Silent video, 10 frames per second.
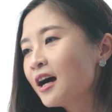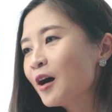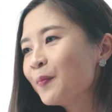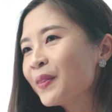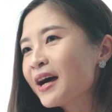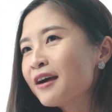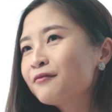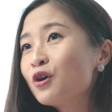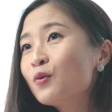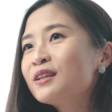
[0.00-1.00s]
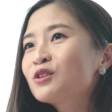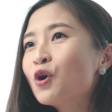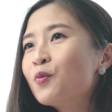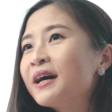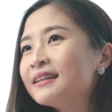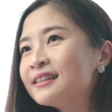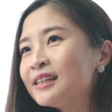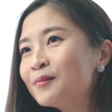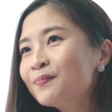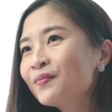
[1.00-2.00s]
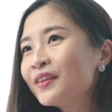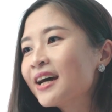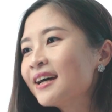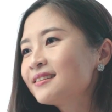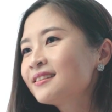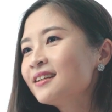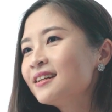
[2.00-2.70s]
I have always told my team that